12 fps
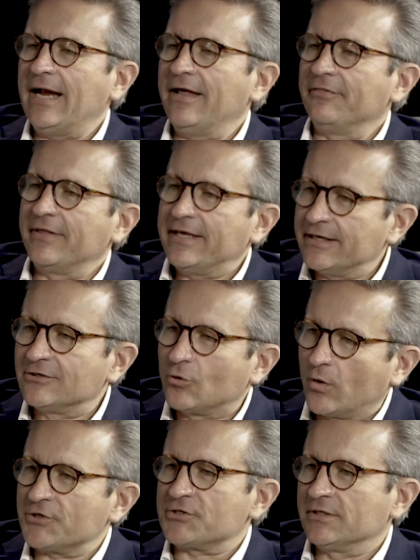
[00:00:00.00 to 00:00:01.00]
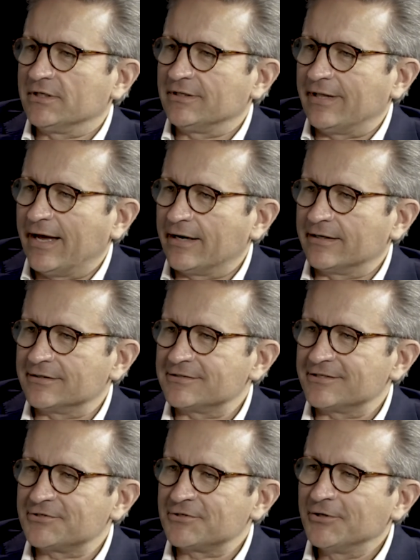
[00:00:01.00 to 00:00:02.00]
And the hidden question in that
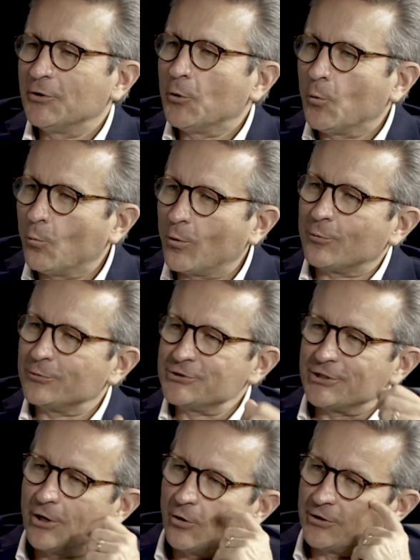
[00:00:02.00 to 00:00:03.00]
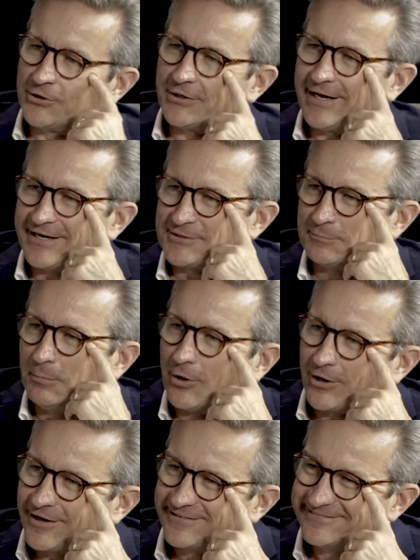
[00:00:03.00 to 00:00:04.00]
is where would you go in your next book?